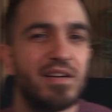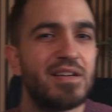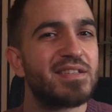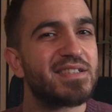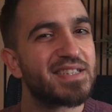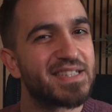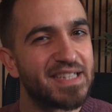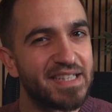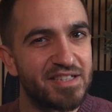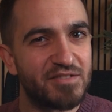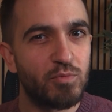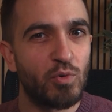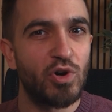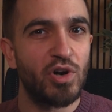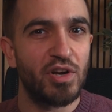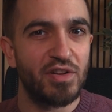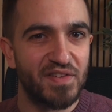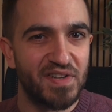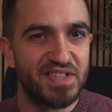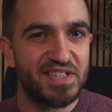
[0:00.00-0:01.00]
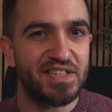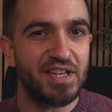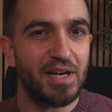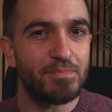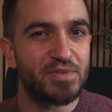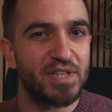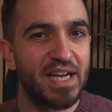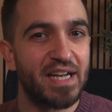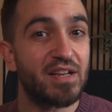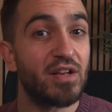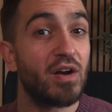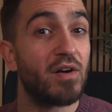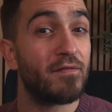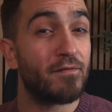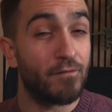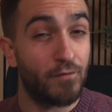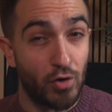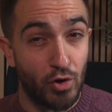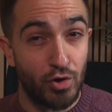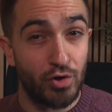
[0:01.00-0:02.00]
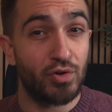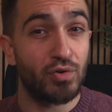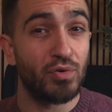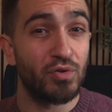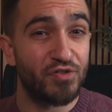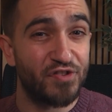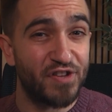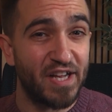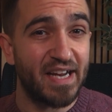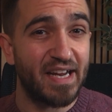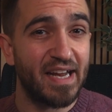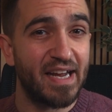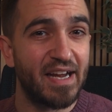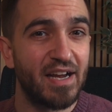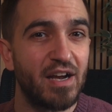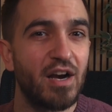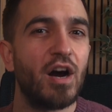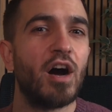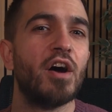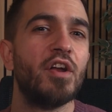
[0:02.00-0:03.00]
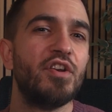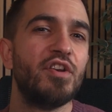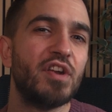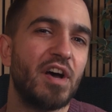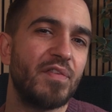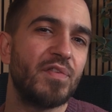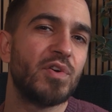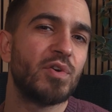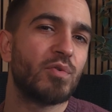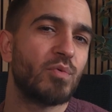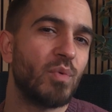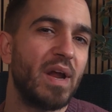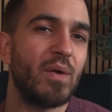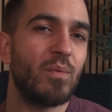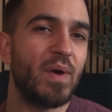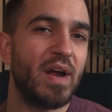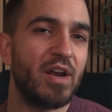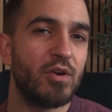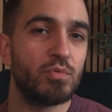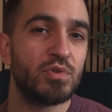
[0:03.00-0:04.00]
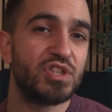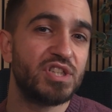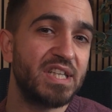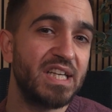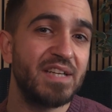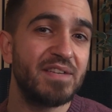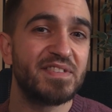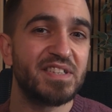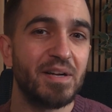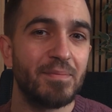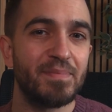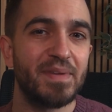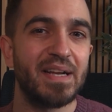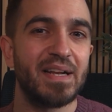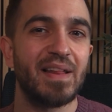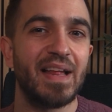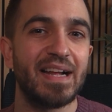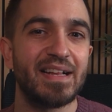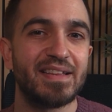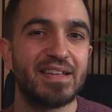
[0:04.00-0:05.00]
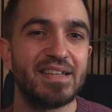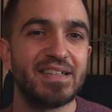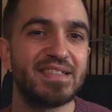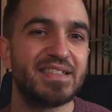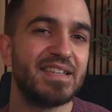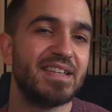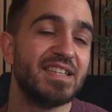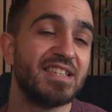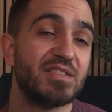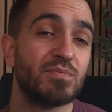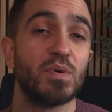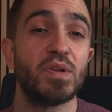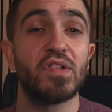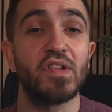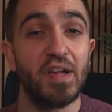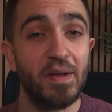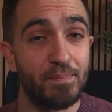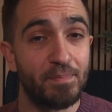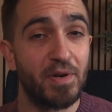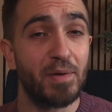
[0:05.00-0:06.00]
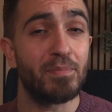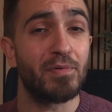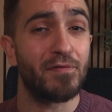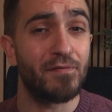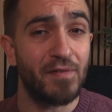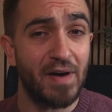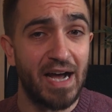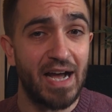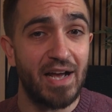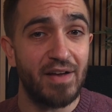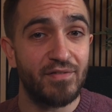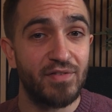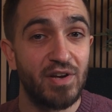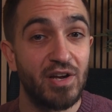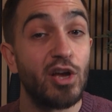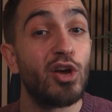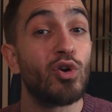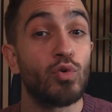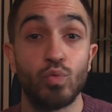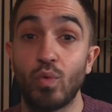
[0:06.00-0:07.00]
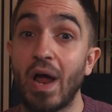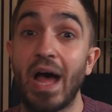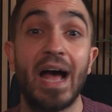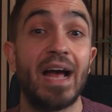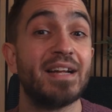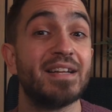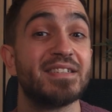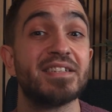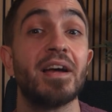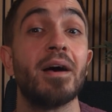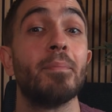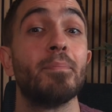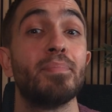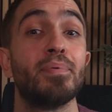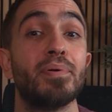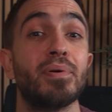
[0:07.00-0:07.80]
Since we're on the subject of vertical thinking, another great way to achieve something like this is with tip number 5, rise up.